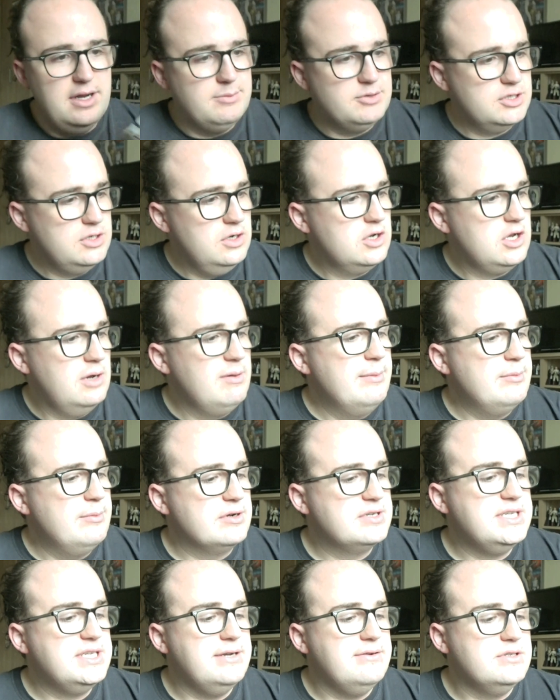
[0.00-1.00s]
was a good comic
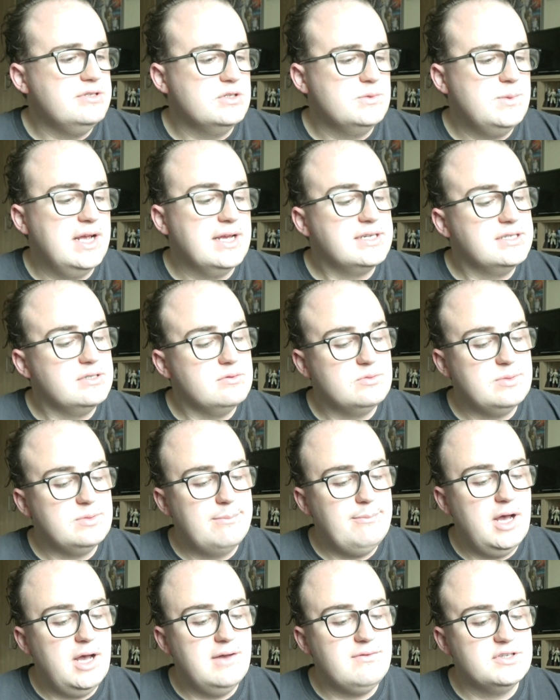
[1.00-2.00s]
book series as well, because it was
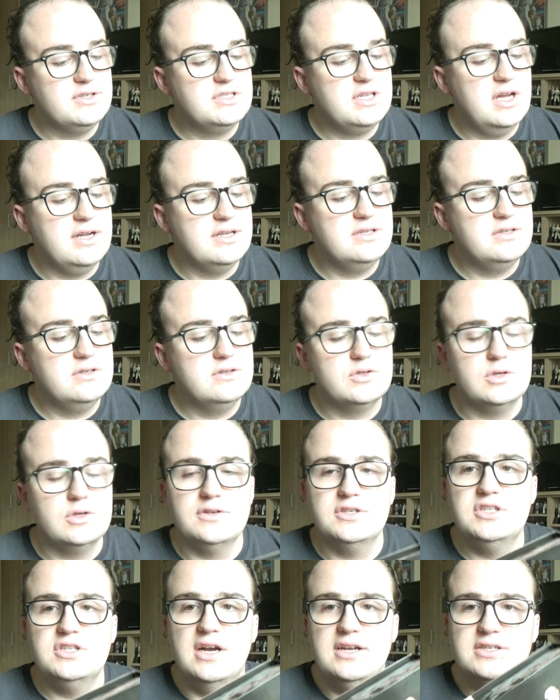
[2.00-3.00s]
when Marvel
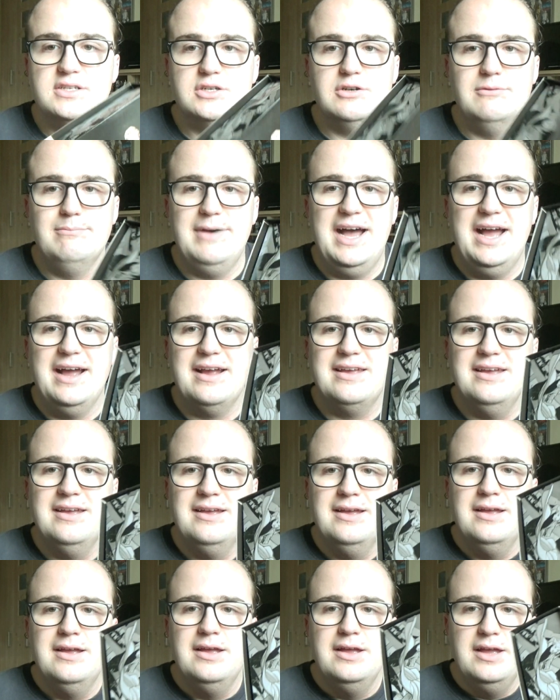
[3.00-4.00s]
started to come back
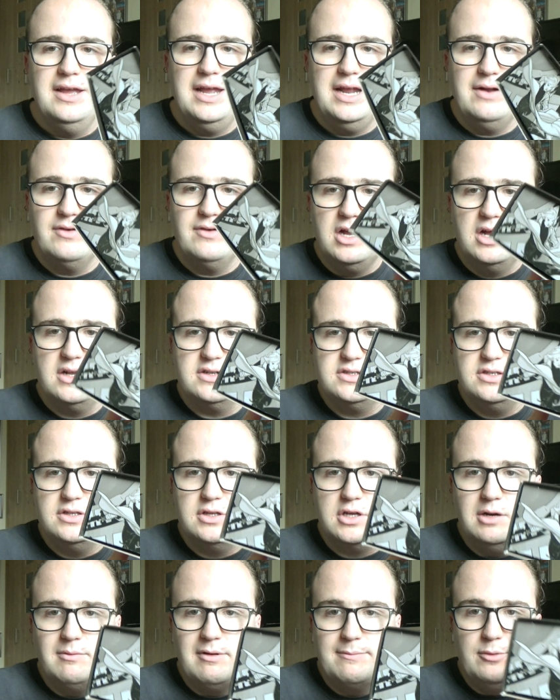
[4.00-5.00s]
in regards to the
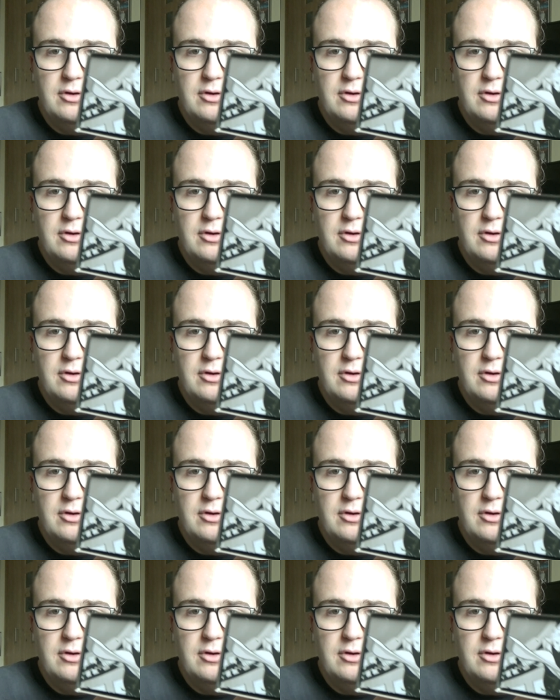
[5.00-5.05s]
comic